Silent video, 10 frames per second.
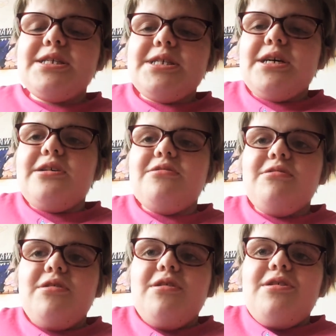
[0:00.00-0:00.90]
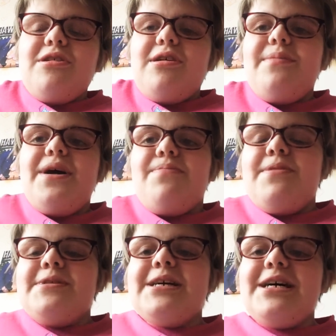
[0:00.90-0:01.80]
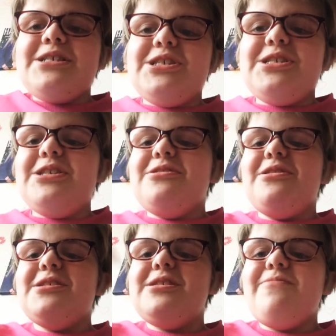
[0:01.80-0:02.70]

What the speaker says: so I made my dad just a nice